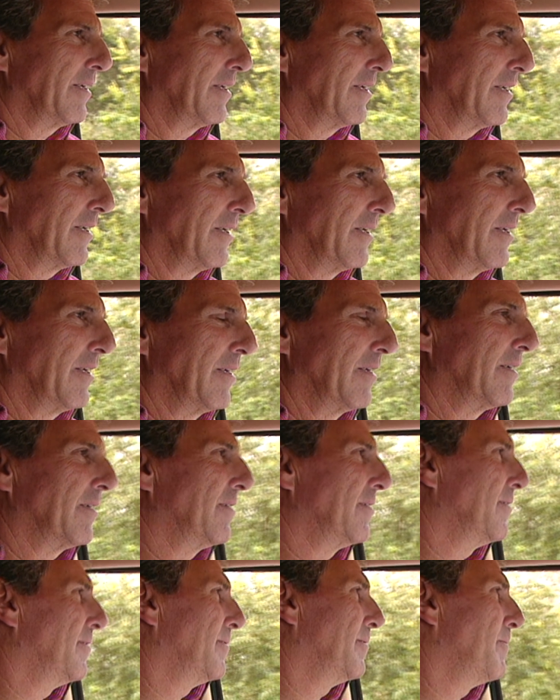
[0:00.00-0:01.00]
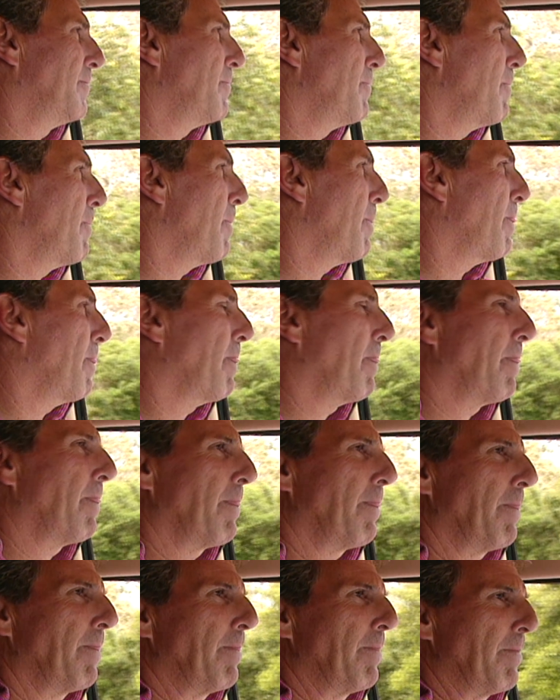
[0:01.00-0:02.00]
is not just useful in your
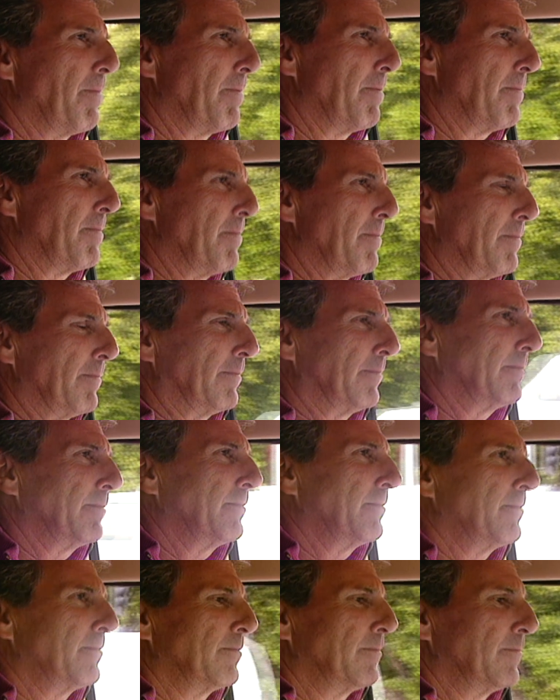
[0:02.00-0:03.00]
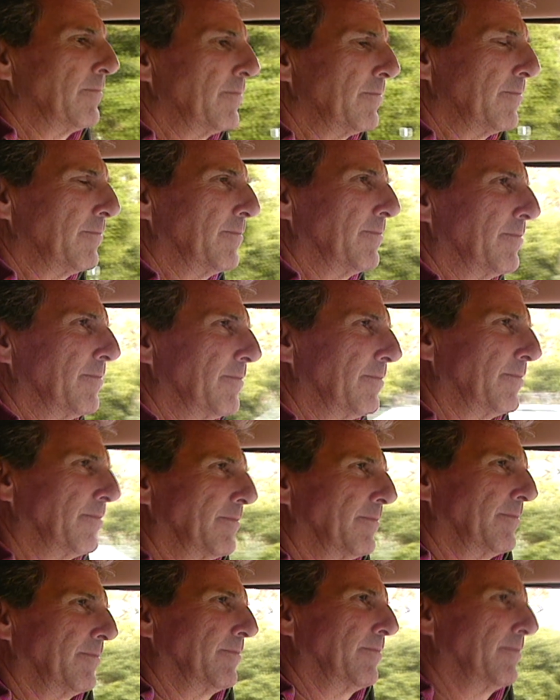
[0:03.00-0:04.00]
home. It can be accessed
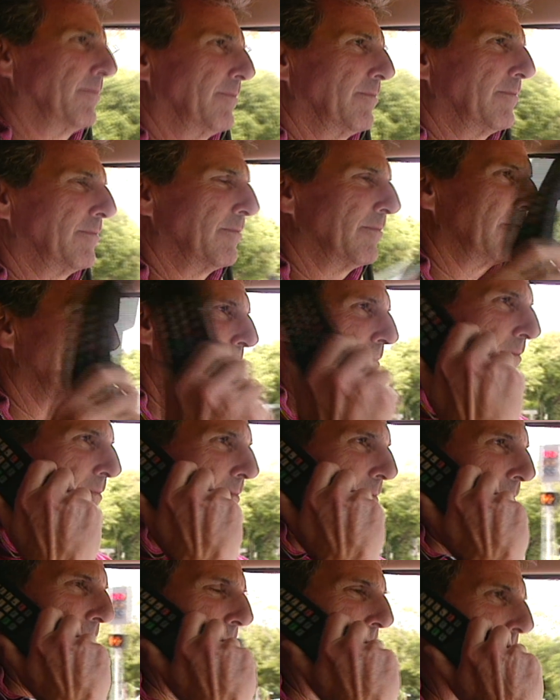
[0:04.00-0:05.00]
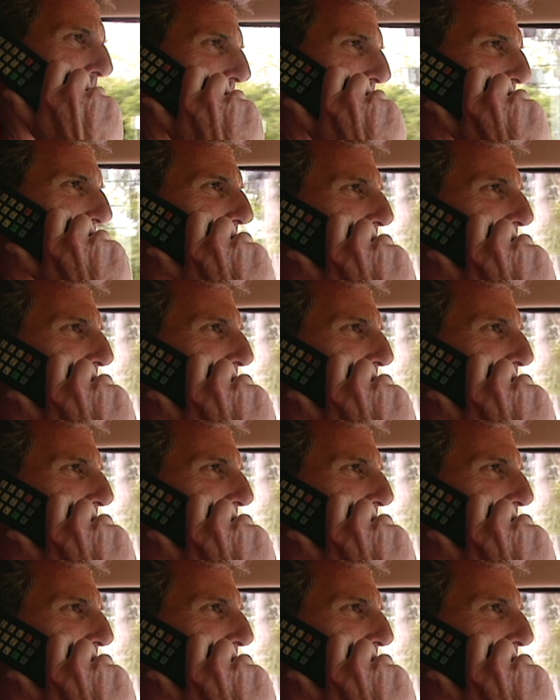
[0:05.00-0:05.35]
remotely, no matter where you are.